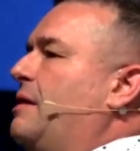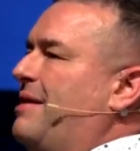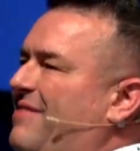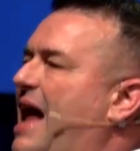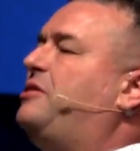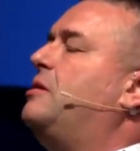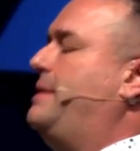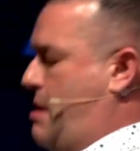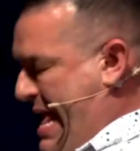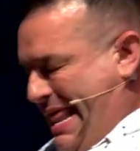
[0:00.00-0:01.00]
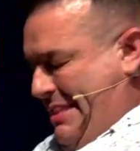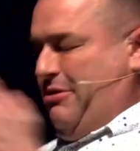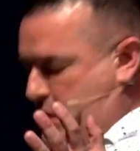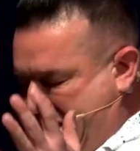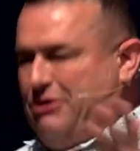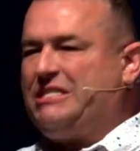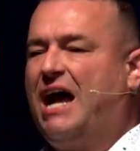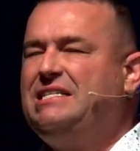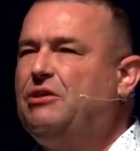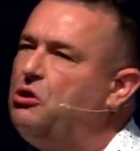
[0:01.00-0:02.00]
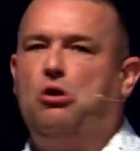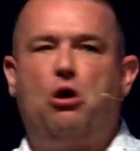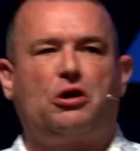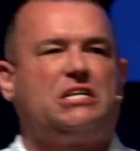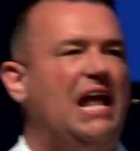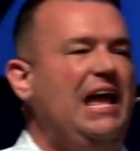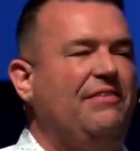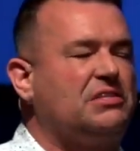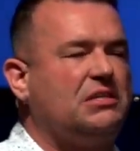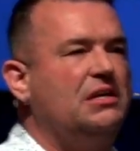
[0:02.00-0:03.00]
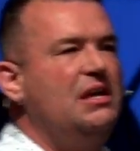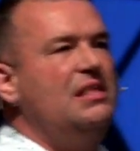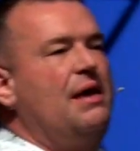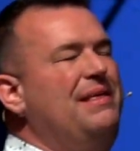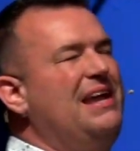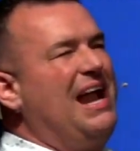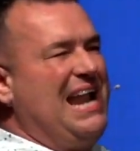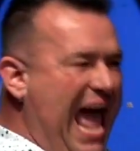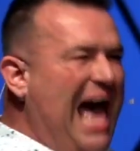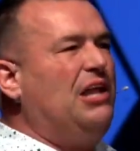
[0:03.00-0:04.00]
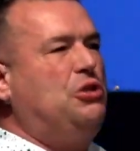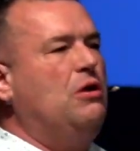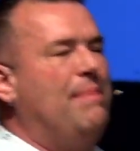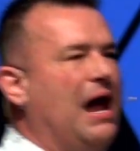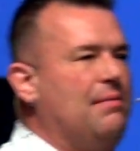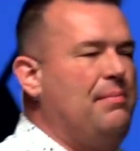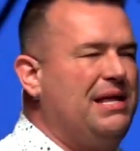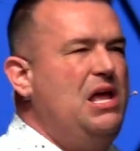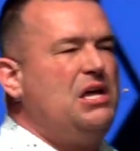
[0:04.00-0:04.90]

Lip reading: little bit of an attitude. I mean, they're sons now. They're no longer slaves. I mean, they got an attitude about them. I mean,